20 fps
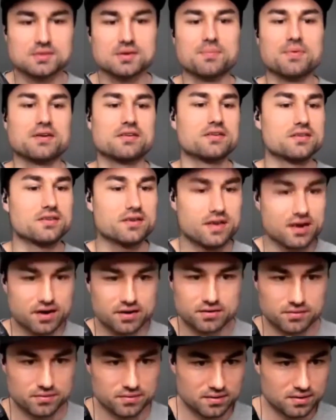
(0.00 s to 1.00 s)
I picked up
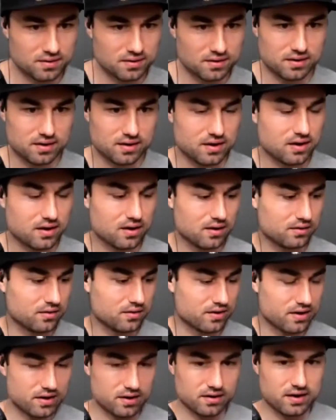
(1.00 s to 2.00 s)
their